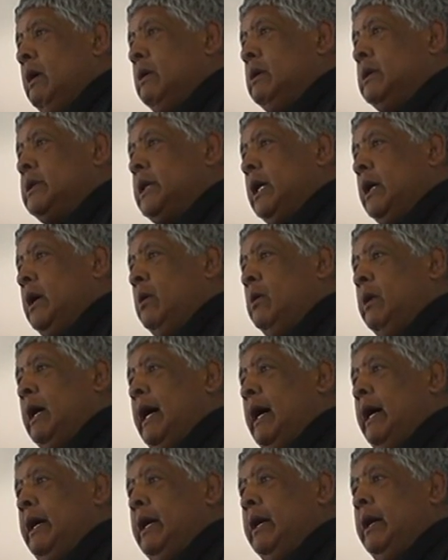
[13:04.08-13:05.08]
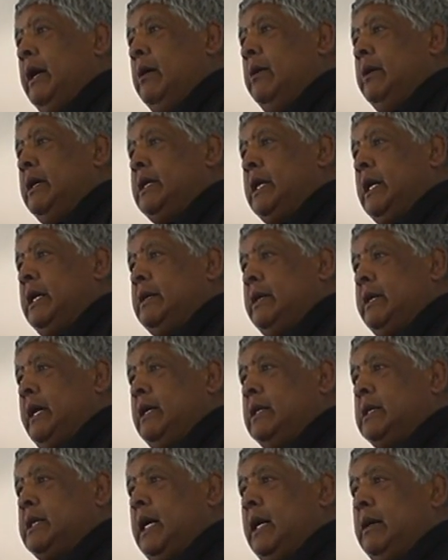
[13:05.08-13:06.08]
So, you know, it's
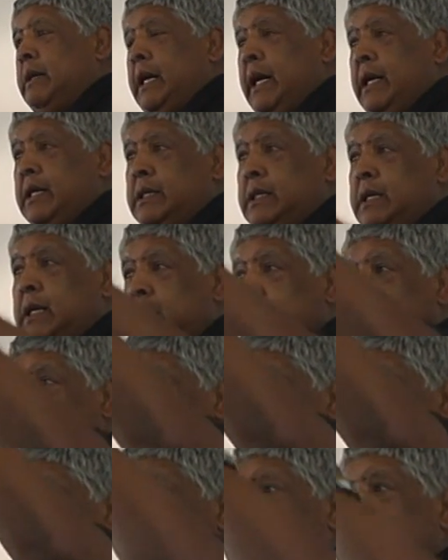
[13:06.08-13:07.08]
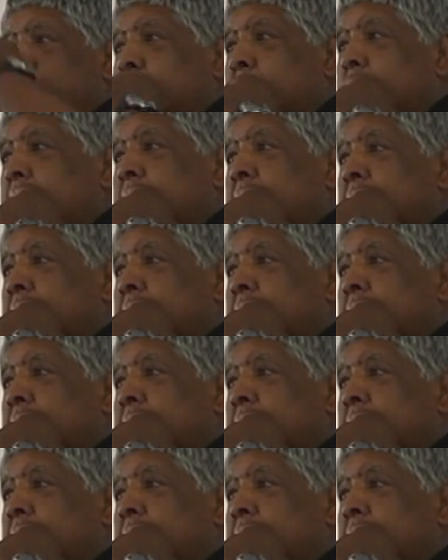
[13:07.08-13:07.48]
things that, yes, another question?